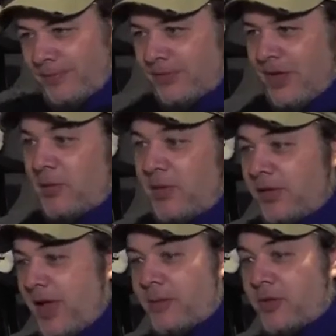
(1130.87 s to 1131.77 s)
Same with
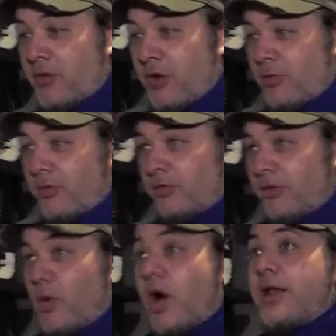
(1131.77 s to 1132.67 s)
Game of Thrones
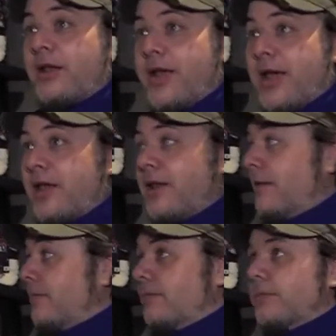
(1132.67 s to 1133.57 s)
and Walking Dead
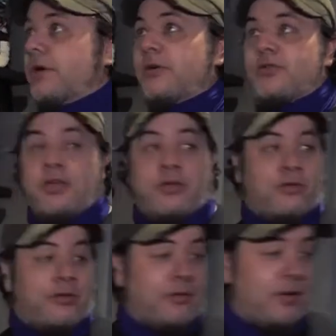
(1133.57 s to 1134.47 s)
and, oh
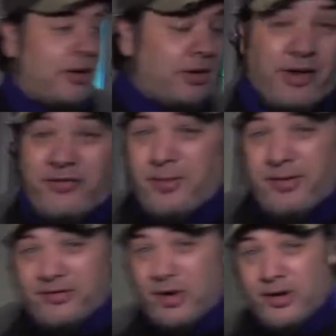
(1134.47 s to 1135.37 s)
geez. Don't even get
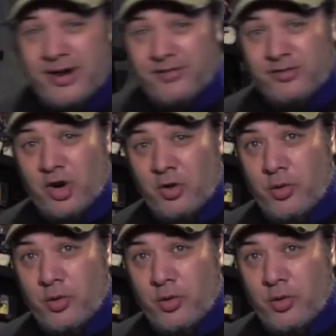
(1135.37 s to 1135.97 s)
me started on Star